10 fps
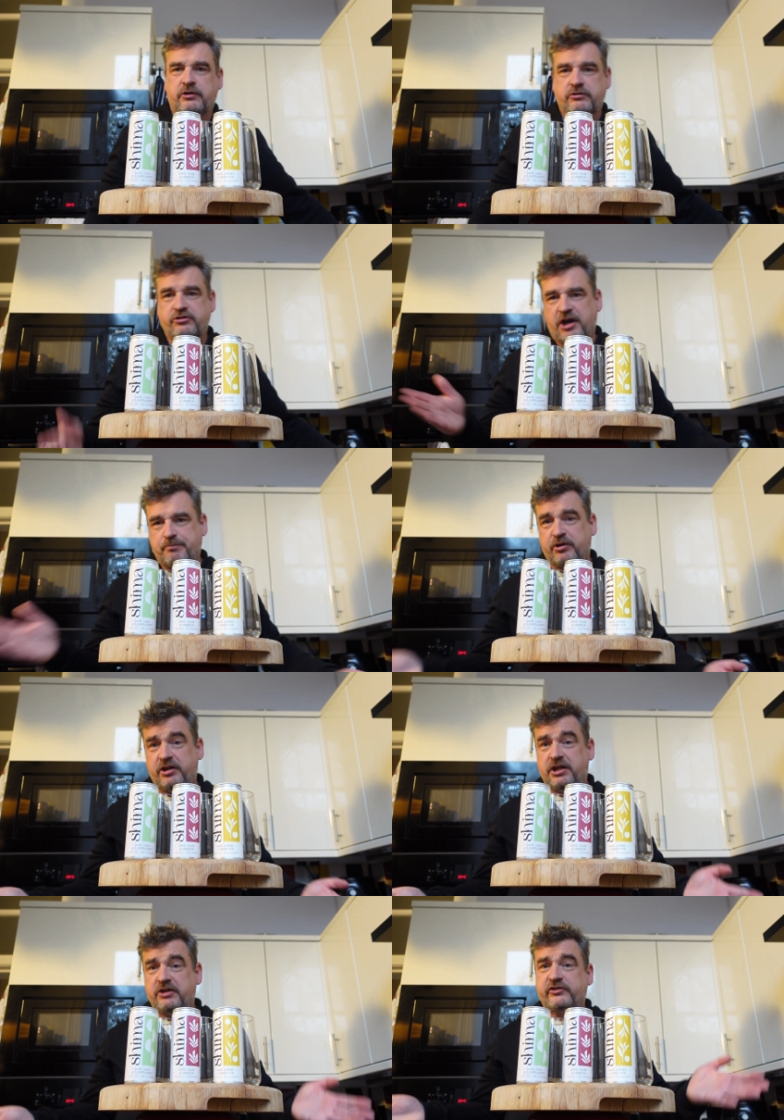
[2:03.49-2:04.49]

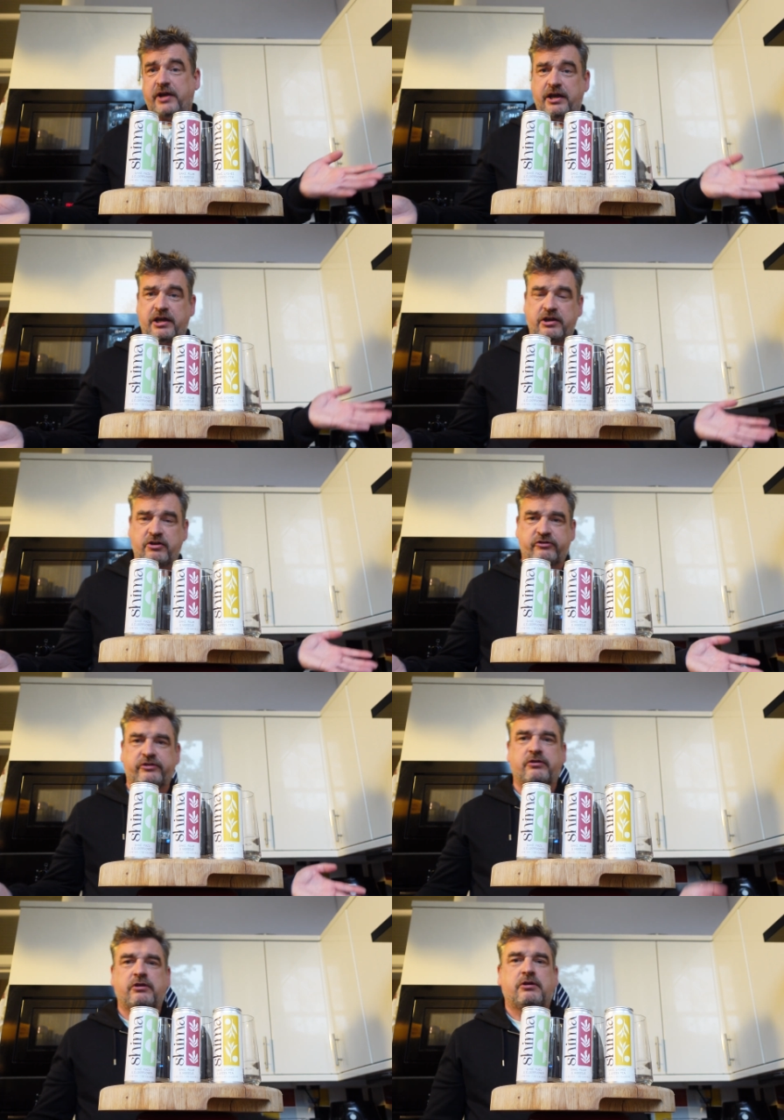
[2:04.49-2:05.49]
Japanese and,
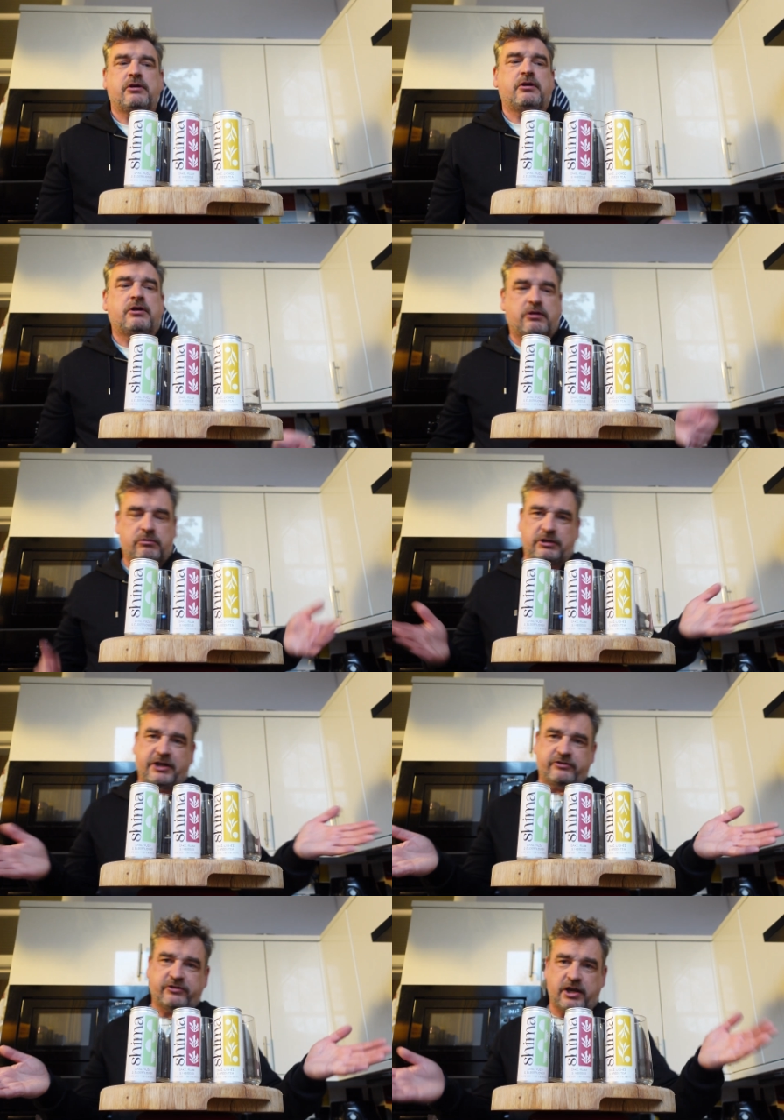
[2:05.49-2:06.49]

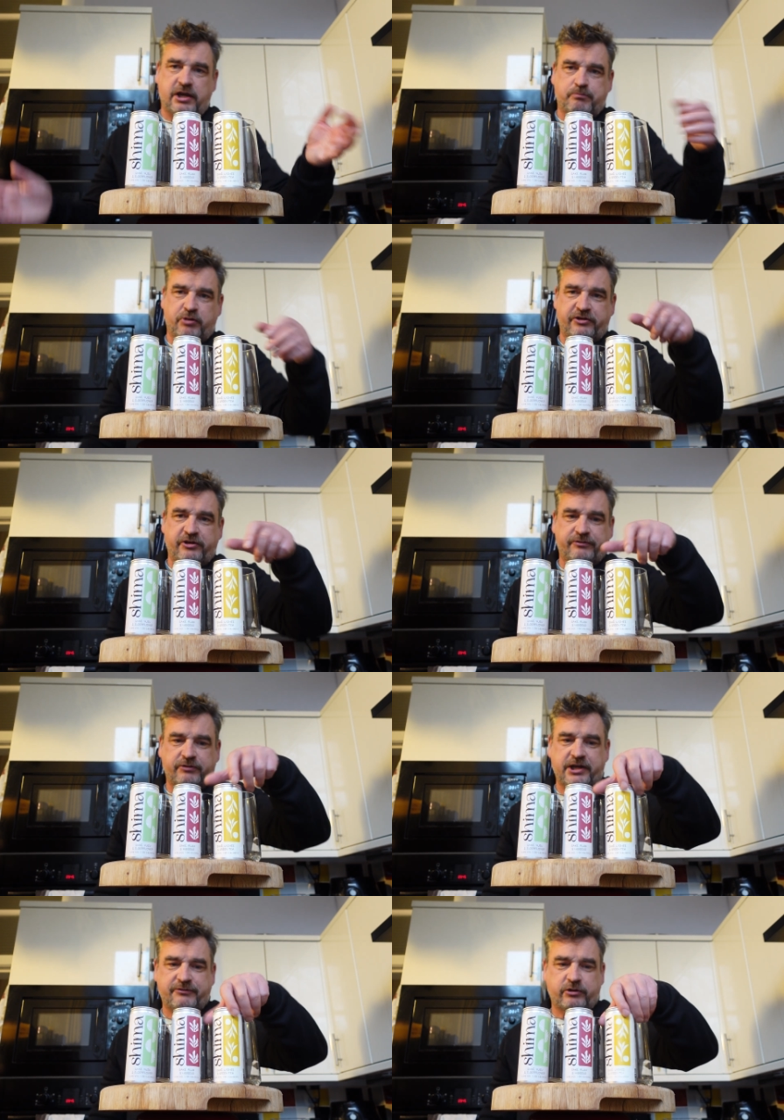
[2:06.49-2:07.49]
let's say, British
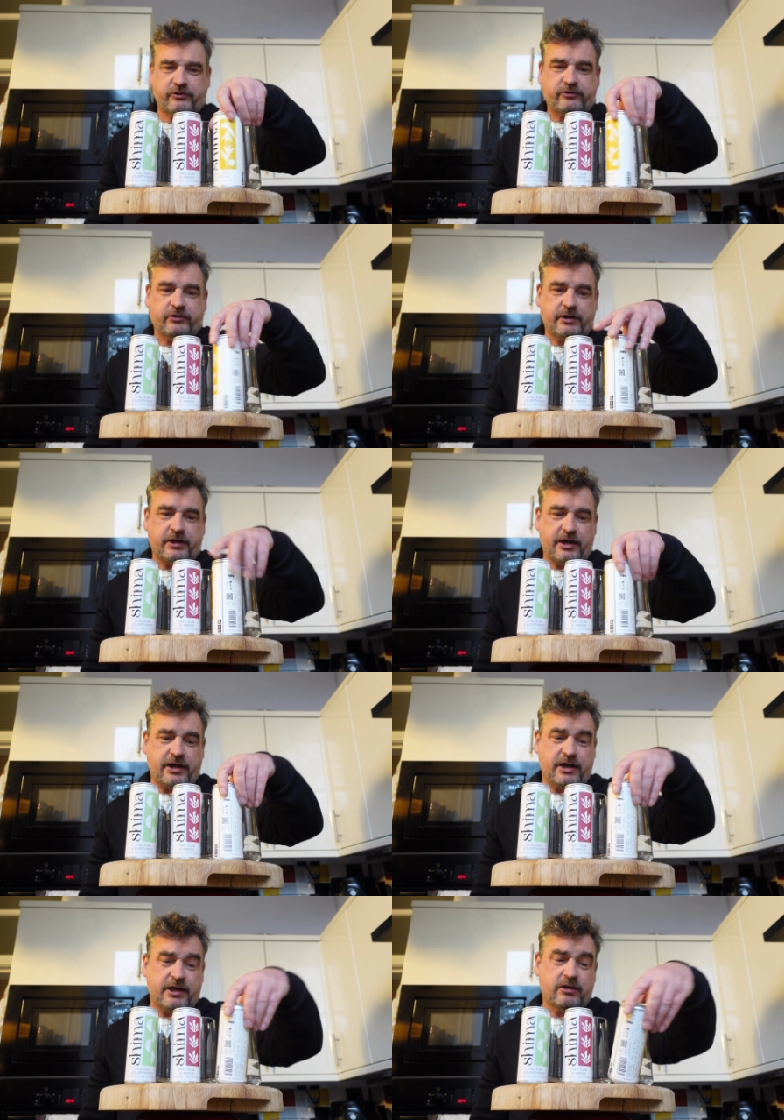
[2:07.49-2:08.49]
flavours.
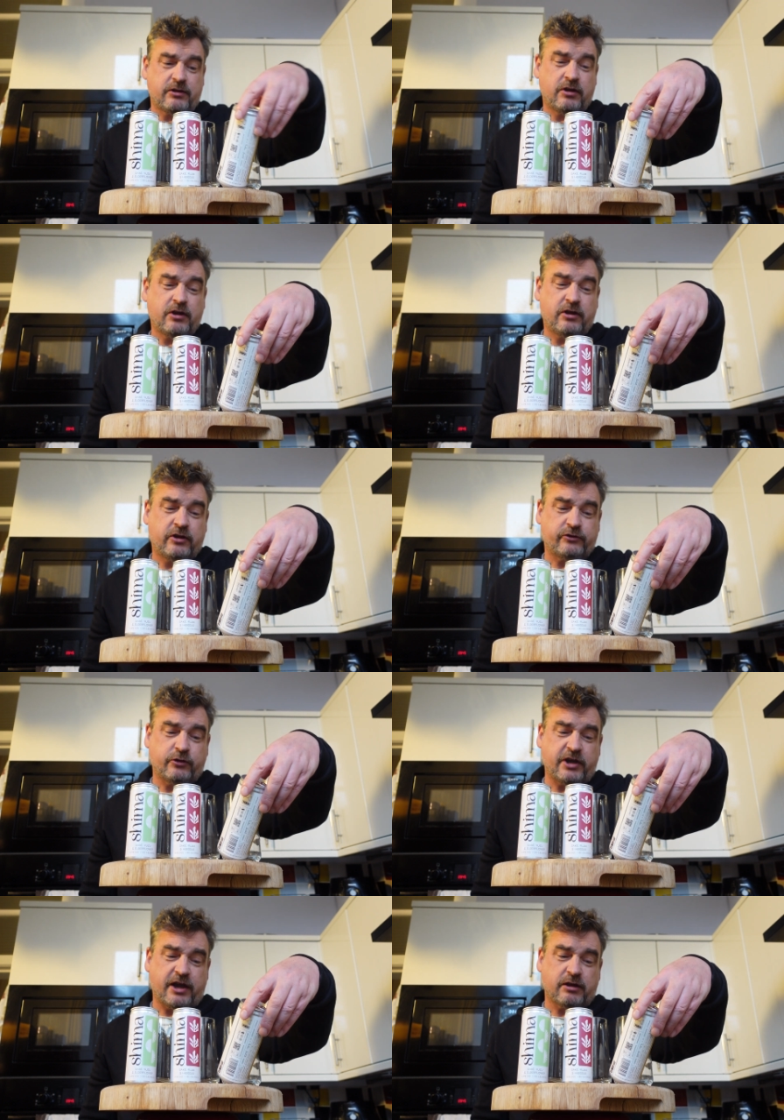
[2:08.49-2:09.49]
So
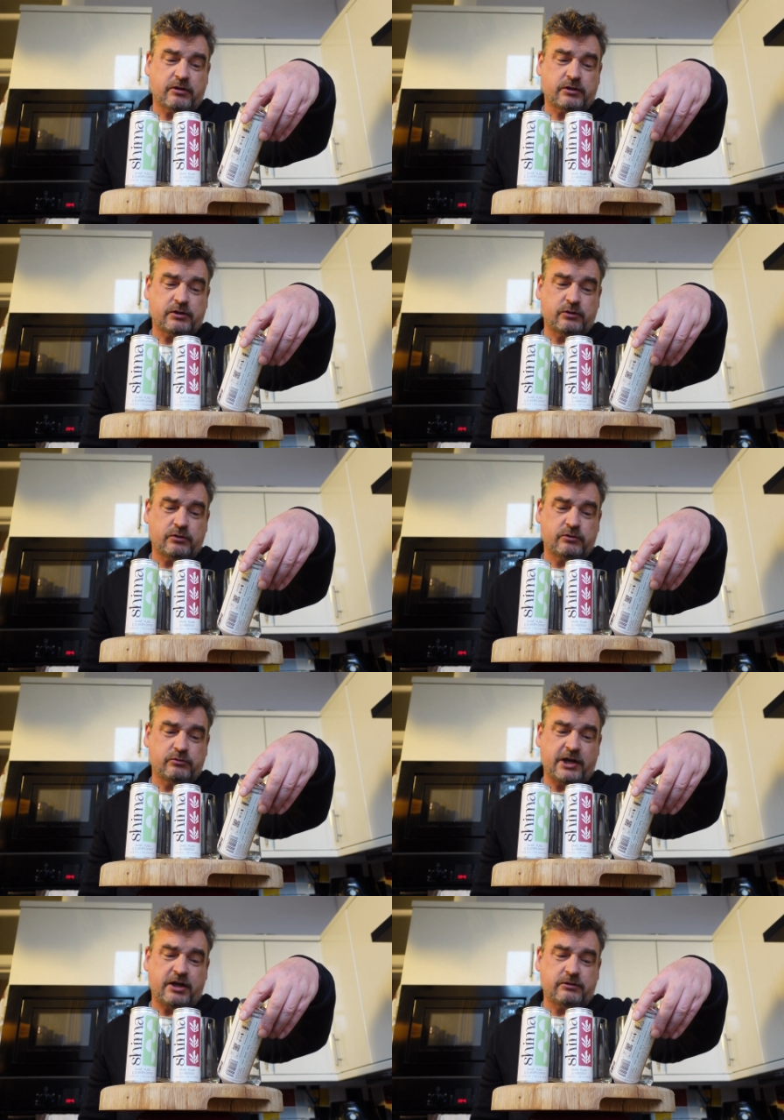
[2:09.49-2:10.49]
yeah,
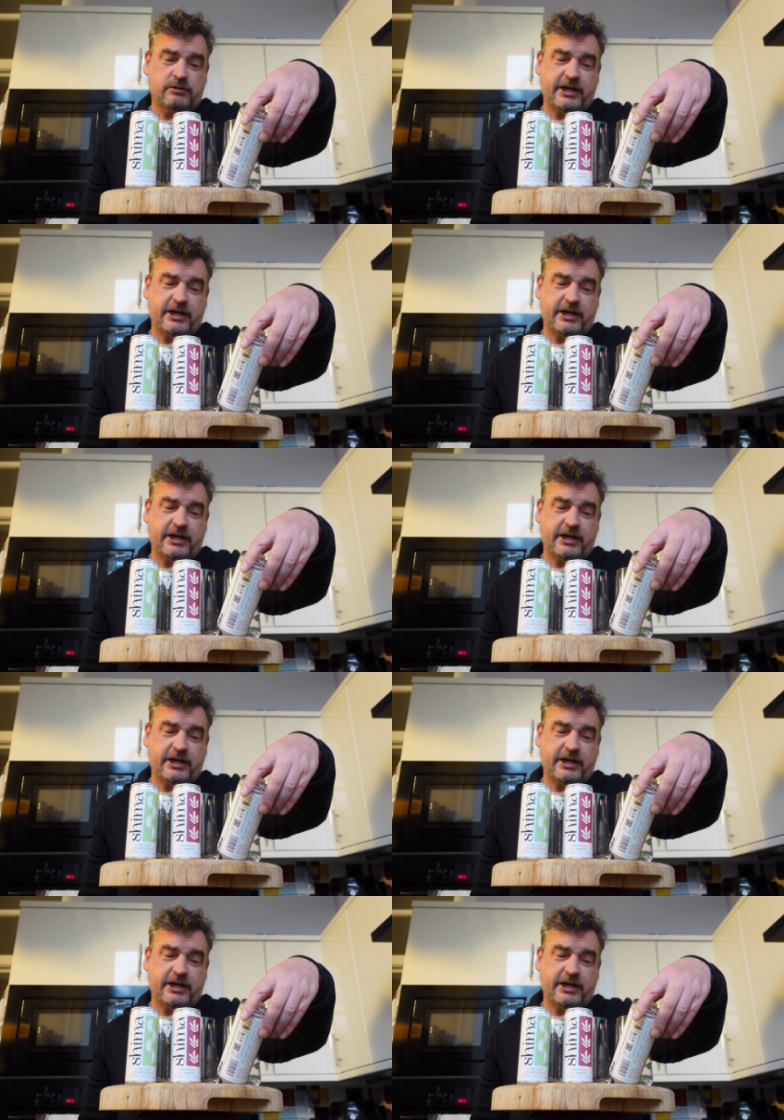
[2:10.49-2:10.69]
well,